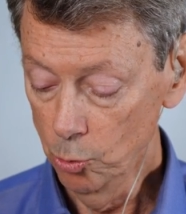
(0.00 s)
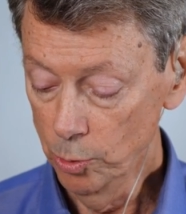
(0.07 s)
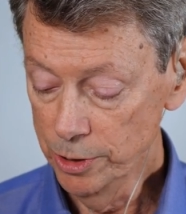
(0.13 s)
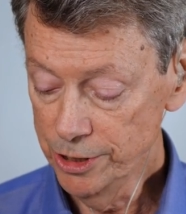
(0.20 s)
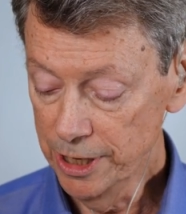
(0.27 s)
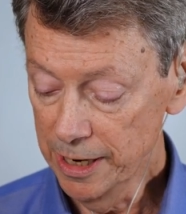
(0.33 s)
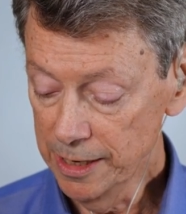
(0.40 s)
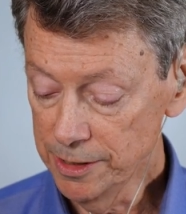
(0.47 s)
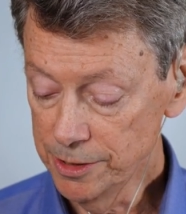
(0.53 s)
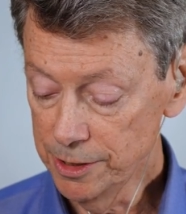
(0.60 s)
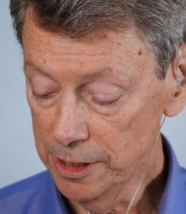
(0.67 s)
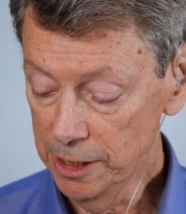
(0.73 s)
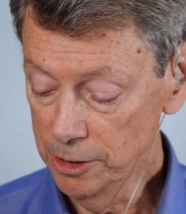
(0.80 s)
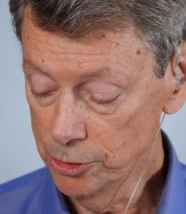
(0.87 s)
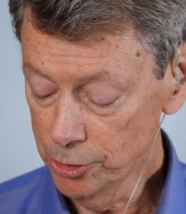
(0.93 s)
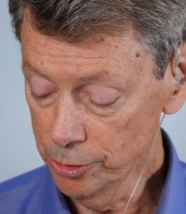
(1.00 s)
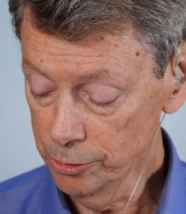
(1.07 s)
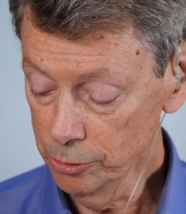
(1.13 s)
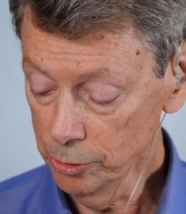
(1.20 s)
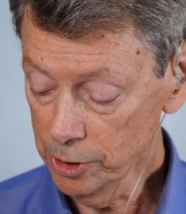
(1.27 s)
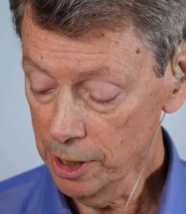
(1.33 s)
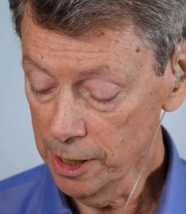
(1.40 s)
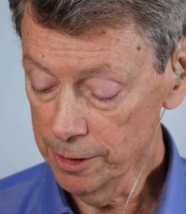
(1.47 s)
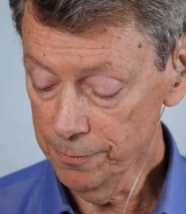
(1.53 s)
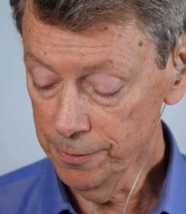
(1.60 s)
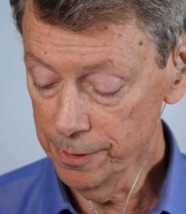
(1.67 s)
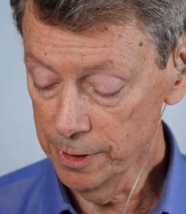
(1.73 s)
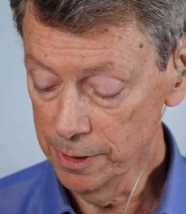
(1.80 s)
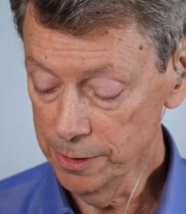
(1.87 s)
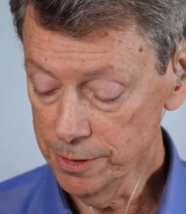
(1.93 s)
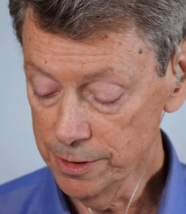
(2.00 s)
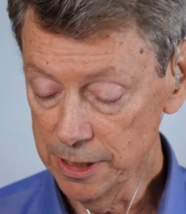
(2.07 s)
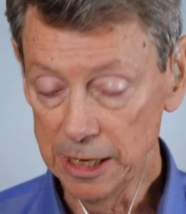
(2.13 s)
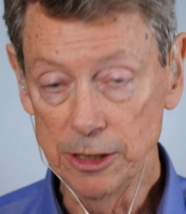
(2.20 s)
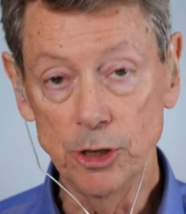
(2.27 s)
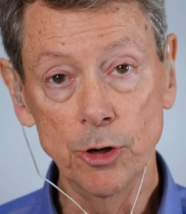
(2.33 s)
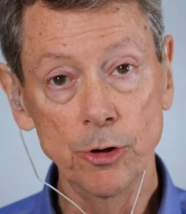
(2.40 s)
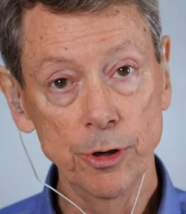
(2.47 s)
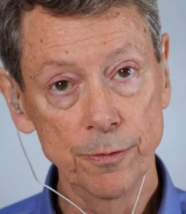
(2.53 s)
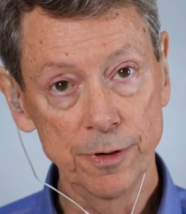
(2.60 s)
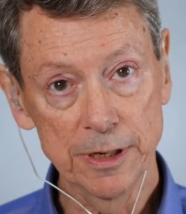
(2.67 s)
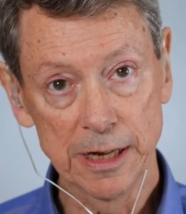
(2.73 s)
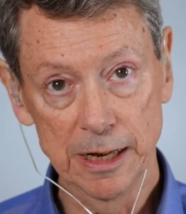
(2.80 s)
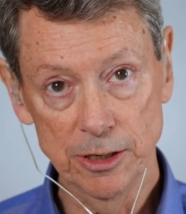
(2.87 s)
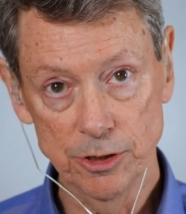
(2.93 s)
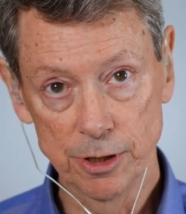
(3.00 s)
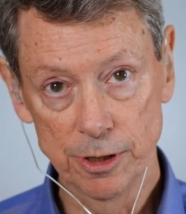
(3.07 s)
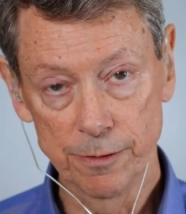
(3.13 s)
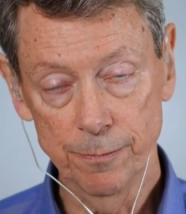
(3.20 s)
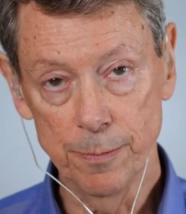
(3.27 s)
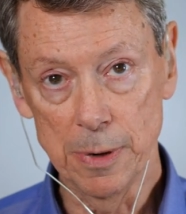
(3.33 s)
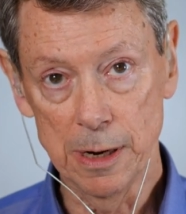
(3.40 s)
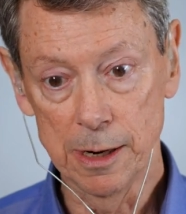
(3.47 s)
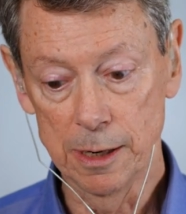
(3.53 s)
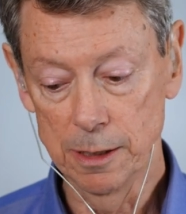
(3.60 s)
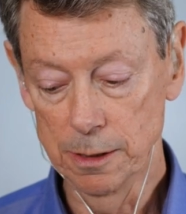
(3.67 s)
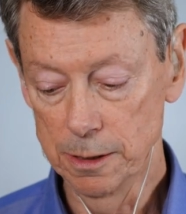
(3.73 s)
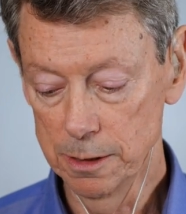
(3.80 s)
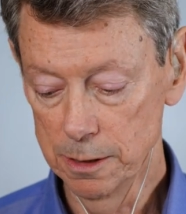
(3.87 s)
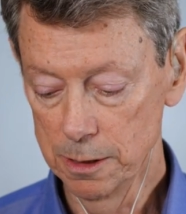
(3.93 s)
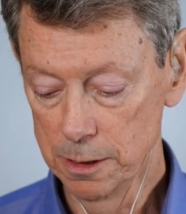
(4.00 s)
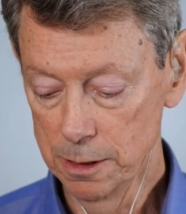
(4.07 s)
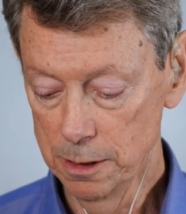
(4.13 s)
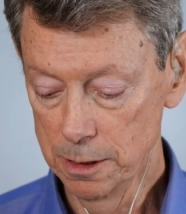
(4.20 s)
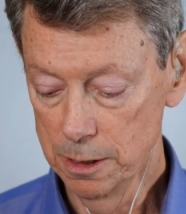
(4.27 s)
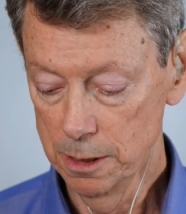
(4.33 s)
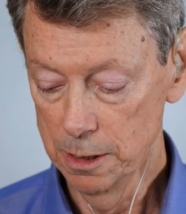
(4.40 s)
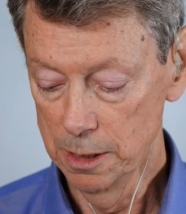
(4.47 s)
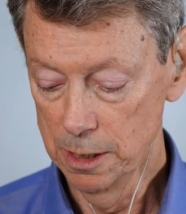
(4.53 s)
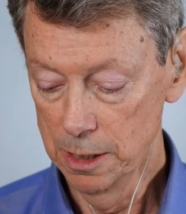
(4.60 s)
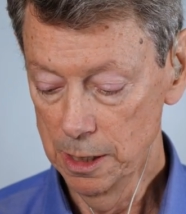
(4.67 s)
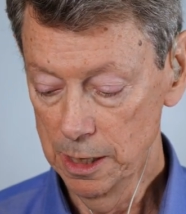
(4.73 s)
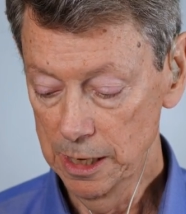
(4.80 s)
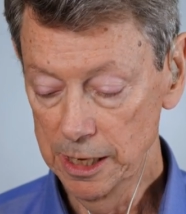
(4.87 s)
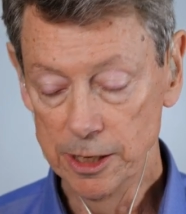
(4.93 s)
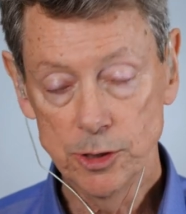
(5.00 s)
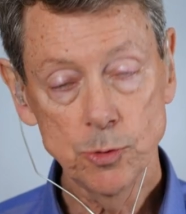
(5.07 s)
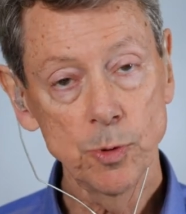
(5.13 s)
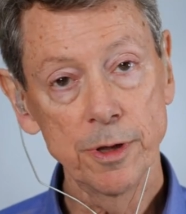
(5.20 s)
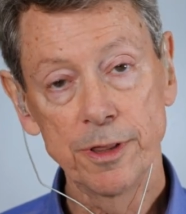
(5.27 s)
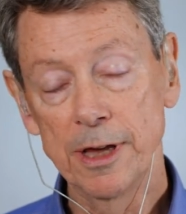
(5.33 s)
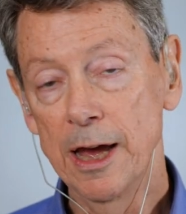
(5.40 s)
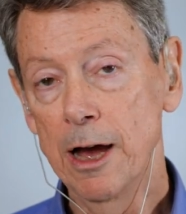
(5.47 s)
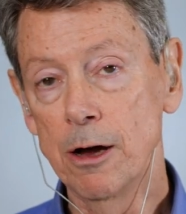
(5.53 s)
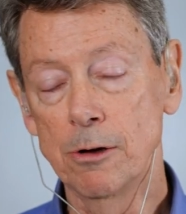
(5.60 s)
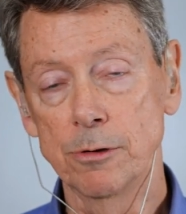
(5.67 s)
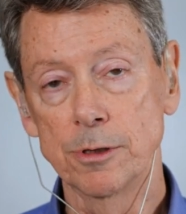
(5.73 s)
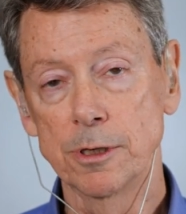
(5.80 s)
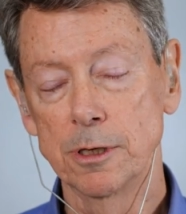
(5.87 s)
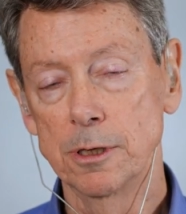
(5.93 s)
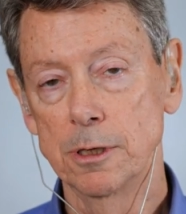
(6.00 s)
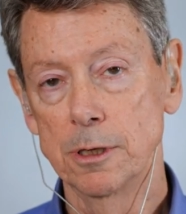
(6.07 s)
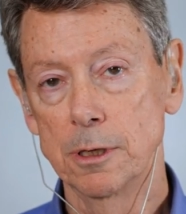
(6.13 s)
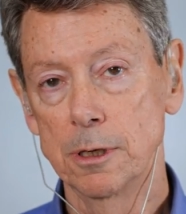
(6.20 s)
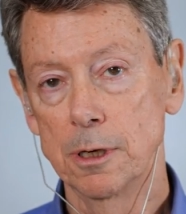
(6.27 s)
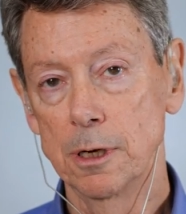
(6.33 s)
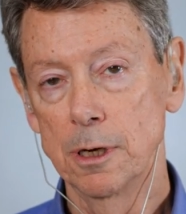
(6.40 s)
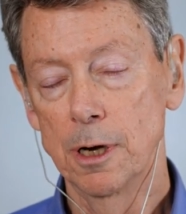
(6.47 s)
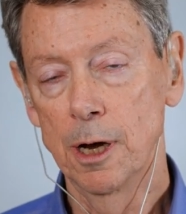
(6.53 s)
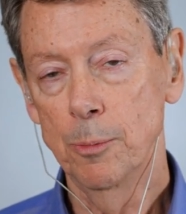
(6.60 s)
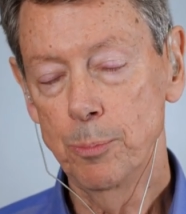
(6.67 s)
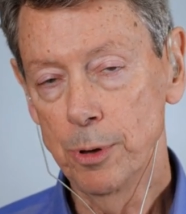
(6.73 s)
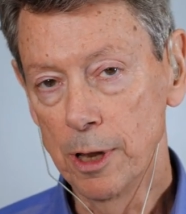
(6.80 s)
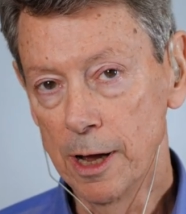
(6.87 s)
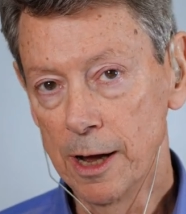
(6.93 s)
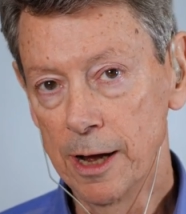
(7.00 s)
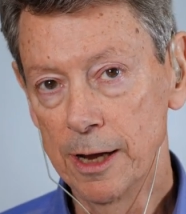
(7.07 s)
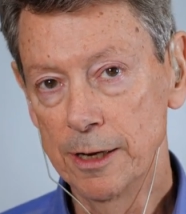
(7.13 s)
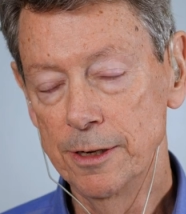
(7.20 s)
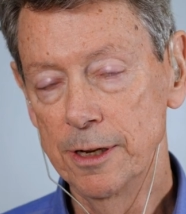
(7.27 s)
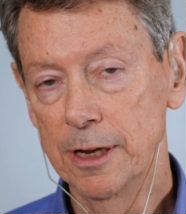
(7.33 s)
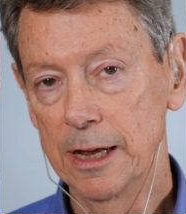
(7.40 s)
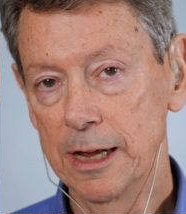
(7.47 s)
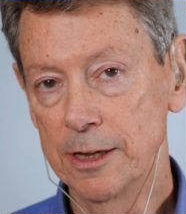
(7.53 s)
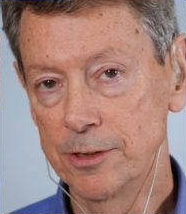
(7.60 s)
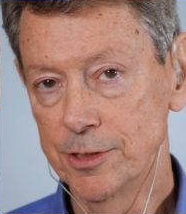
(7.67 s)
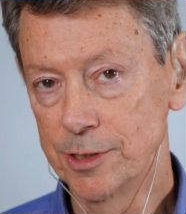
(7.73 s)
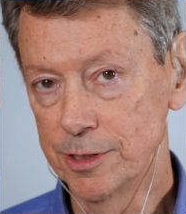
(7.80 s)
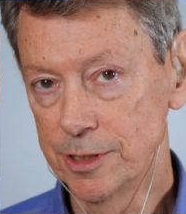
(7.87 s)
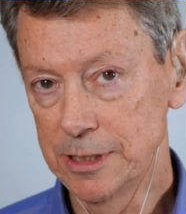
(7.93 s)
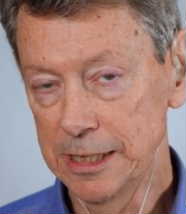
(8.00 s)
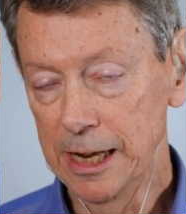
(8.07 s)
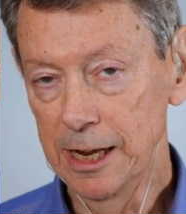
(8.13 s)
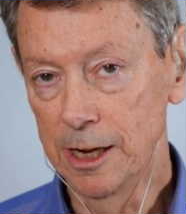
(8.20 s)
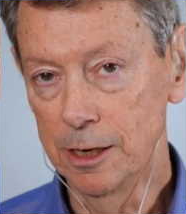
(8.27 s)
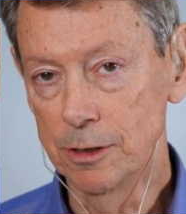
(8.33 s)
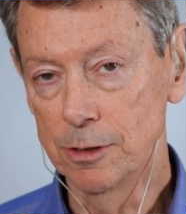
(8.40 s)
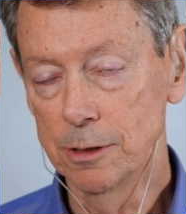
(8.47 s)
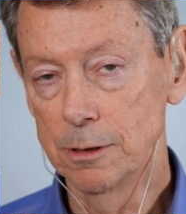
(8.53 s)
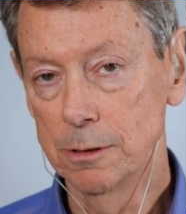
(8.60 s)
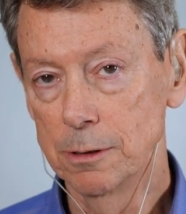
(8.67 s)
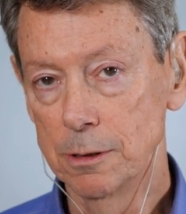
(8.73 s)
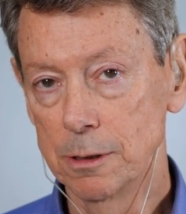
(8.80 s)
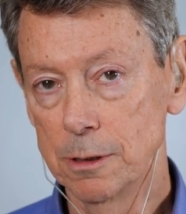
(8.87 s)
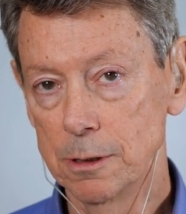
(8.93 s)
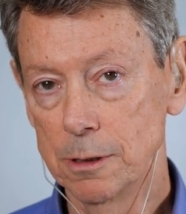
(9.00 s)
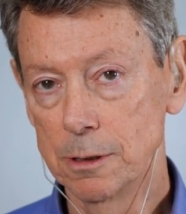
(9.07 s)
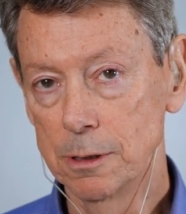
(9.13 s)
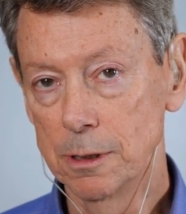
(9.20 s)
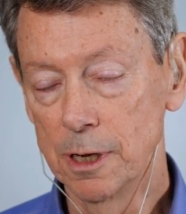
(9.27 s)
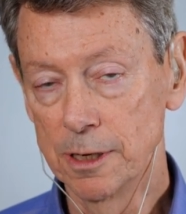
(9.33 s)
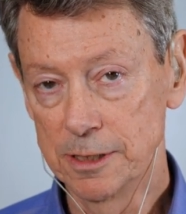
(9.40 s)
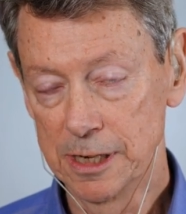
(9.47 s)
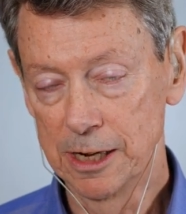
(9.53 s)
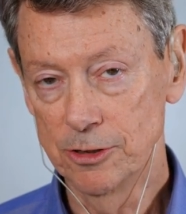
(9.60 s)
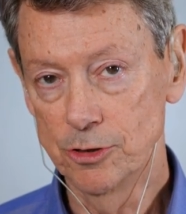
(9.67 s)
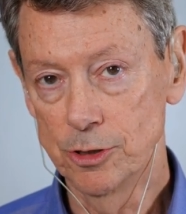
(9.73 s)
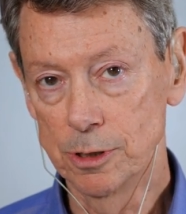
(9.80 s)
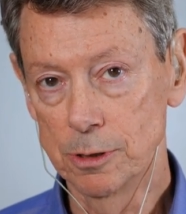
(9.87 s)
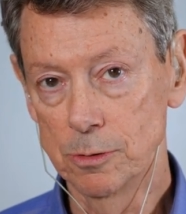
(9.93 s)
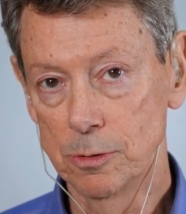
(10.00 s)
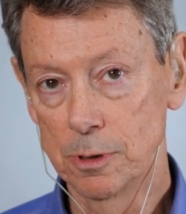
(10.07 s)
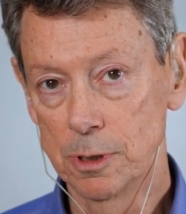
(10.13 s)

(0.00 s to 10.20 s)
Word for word: which has internal confidence and unification of mind is without applied and sustained attention.